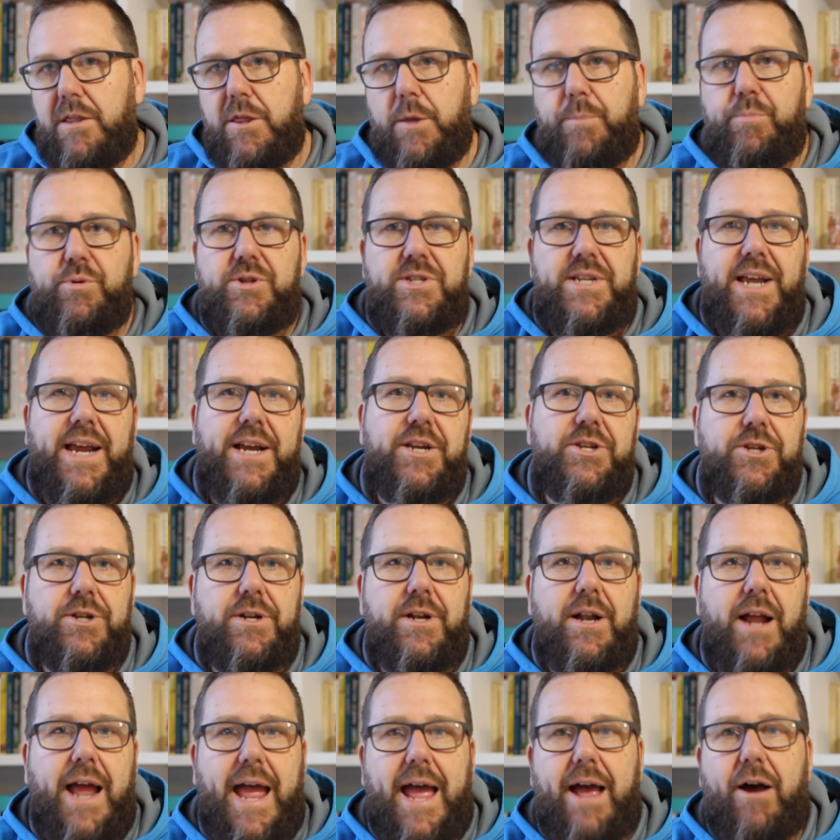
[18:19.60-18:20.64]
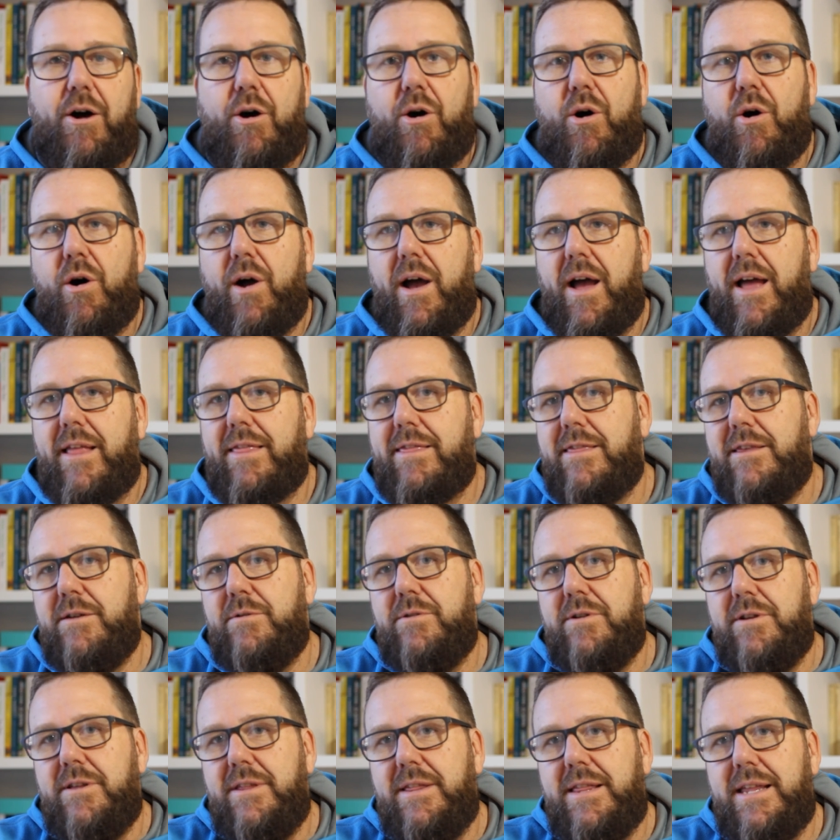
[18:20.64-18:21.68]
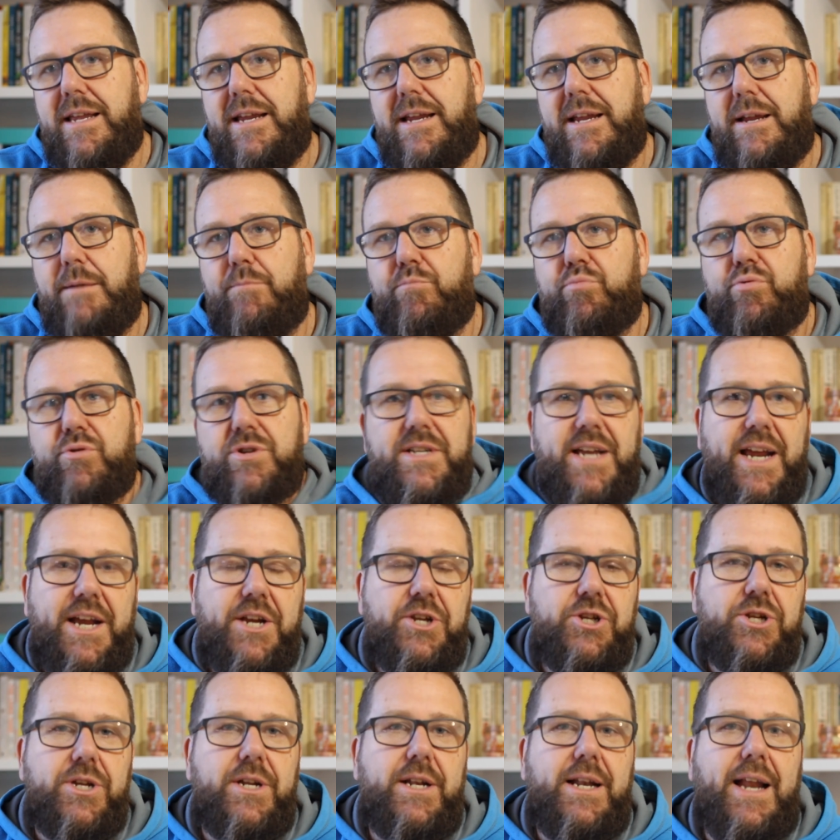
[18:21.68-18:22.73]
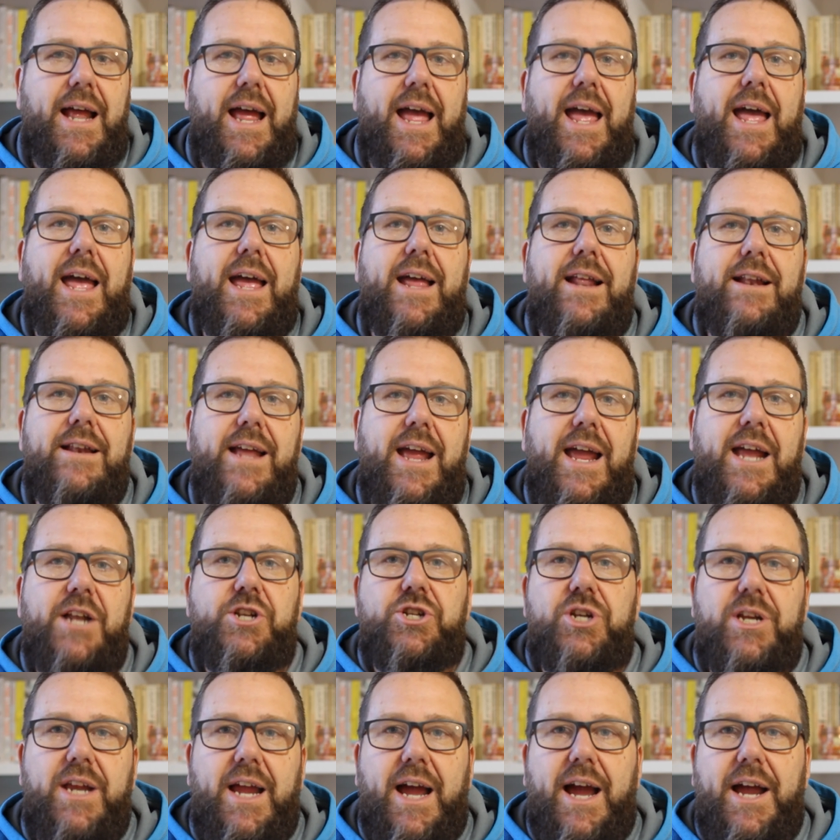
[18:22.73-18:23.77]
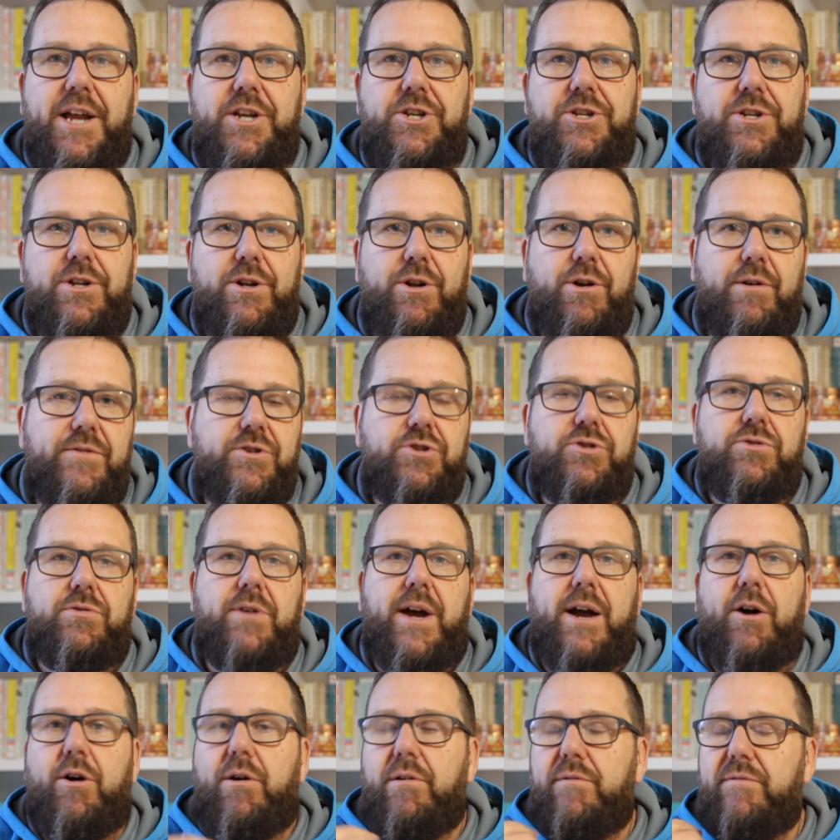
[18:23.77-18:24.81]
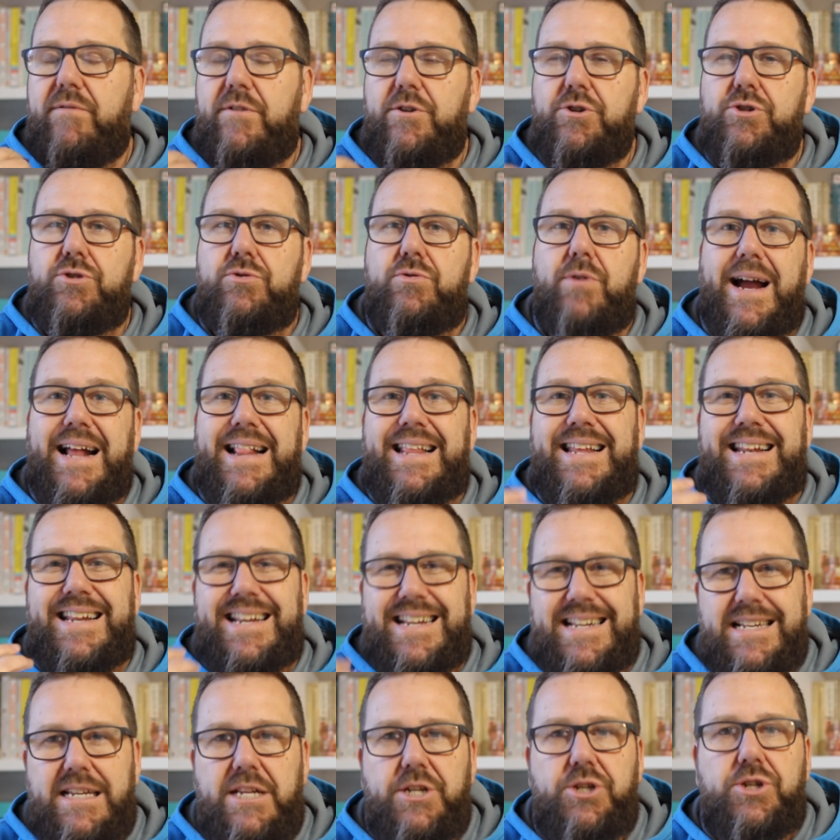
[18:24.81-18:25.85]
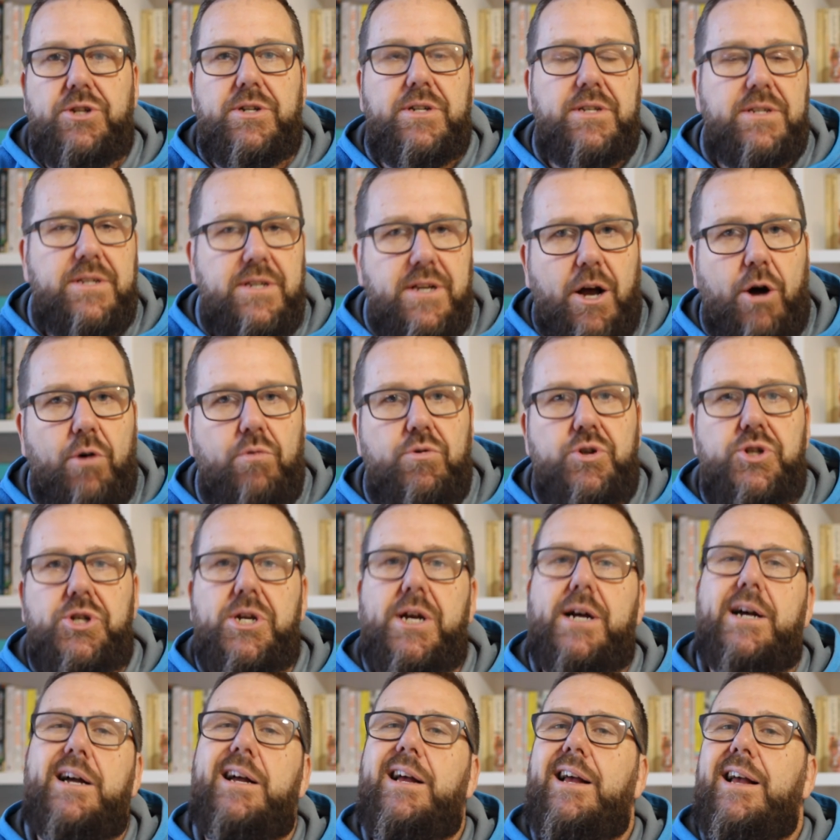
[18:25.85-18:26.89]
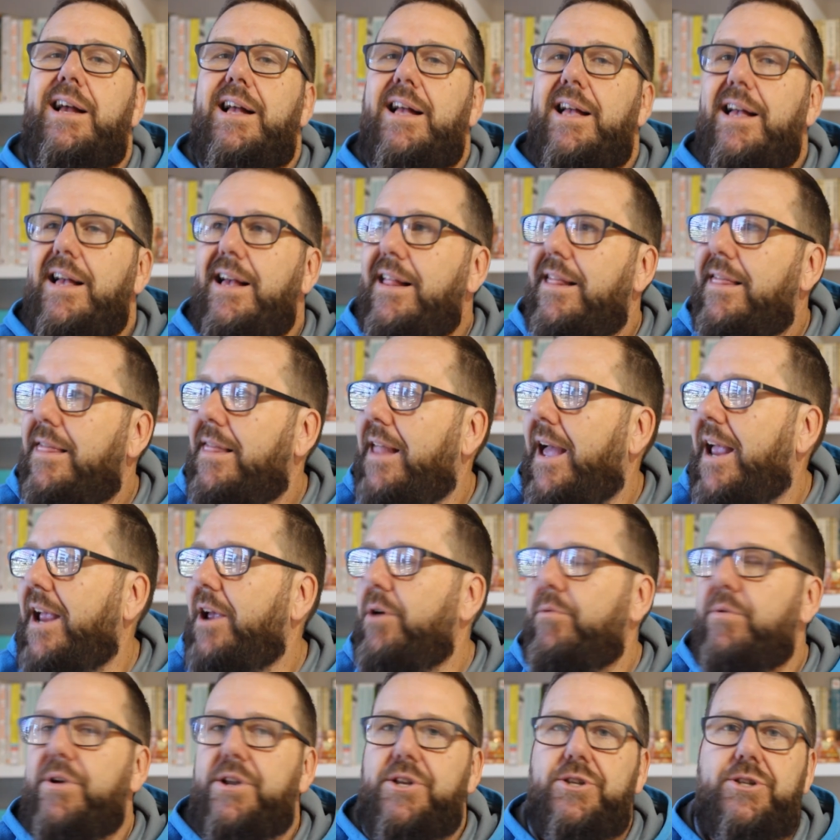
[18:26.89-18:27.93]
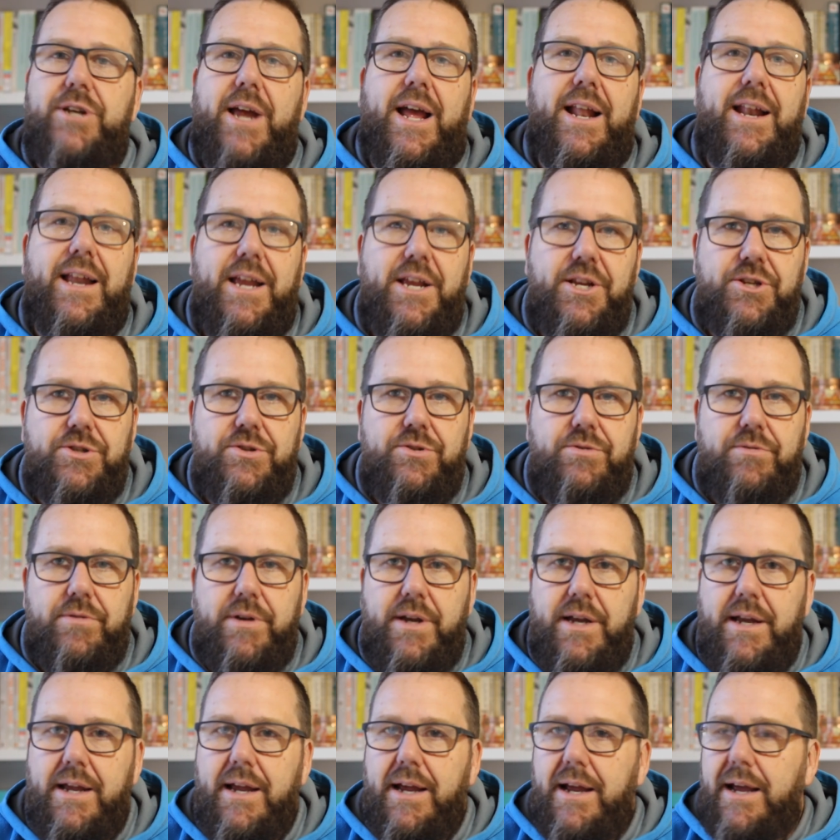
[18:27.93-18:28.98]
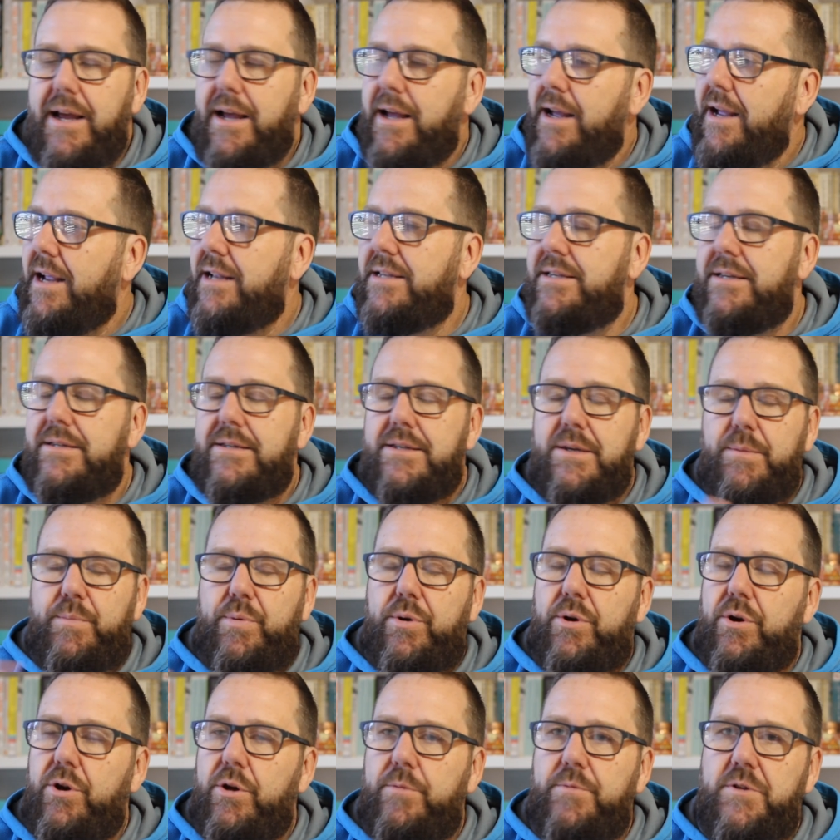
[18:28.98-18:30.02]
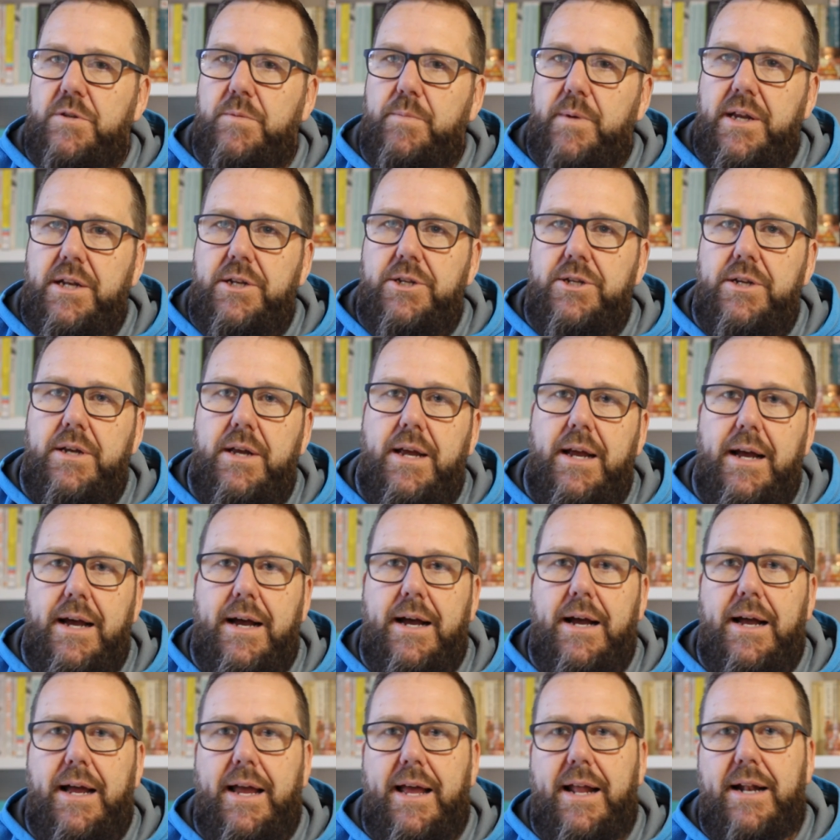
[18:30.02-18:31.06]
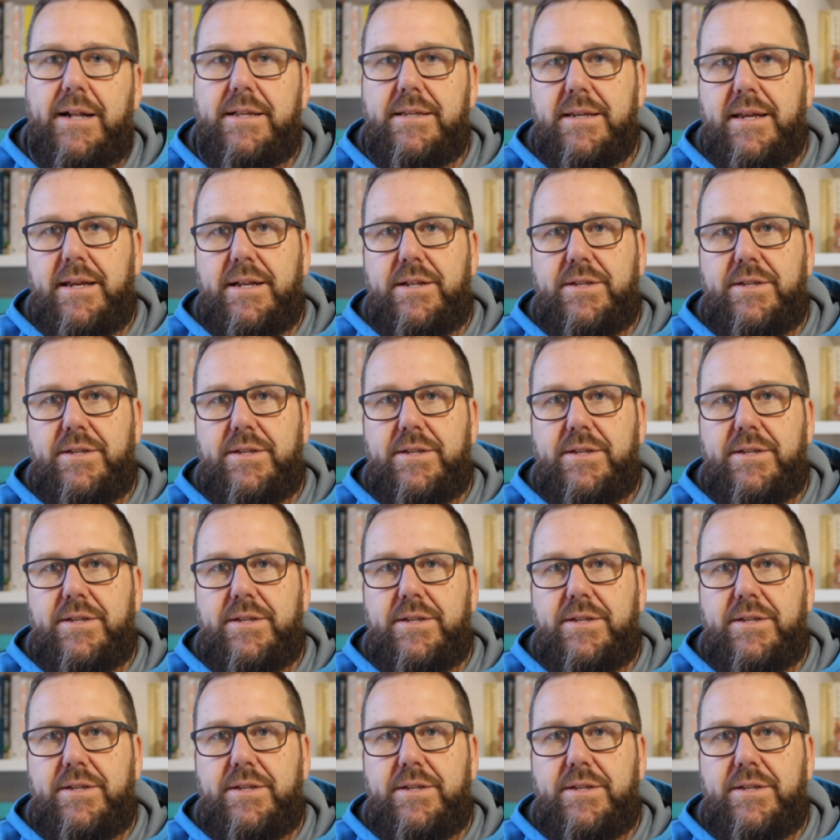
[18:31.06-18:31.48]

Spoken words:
the protection and education of Australian Indigenous culture, language and history. It's a superb speech, and